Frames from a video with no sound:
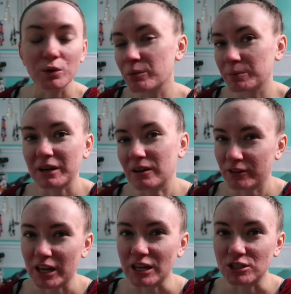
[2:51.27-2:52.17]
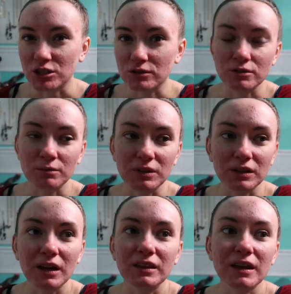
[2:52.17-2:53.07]
we would be on vacation or something
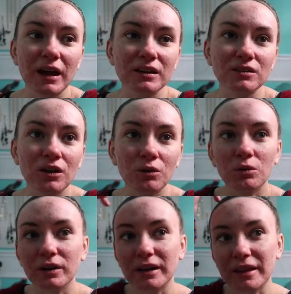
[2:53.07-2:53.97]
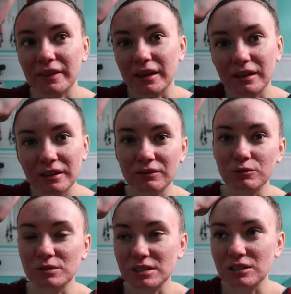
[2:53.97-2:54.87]
like that, you know. Or again, like if
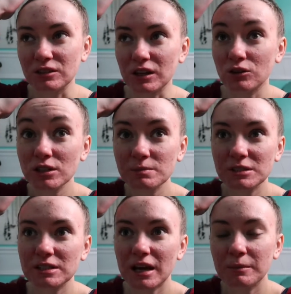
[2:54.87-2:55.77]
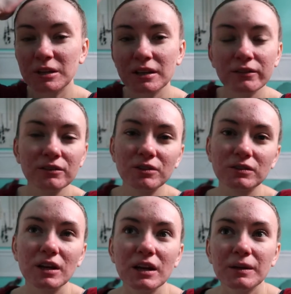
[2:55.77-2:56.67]
it was near like Christmas time, he never
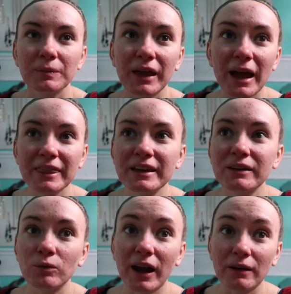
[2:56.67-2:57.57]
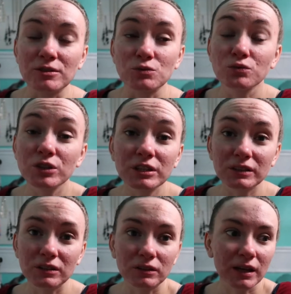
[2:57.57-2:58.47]
even, like, I think when I was real
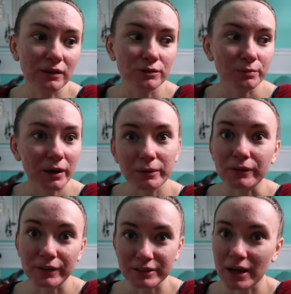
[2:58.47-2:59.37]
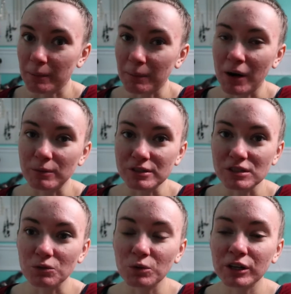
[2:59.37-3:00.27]
little, again, it was probably around the time my mom was
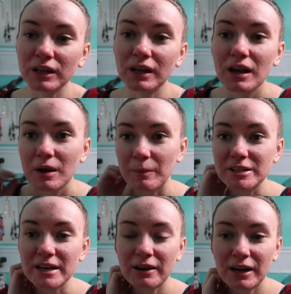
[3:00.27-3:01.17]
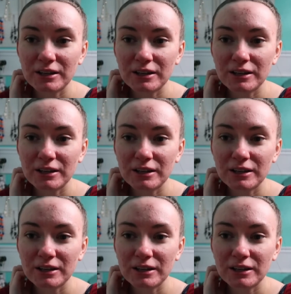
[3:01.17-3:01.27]
still working, my dad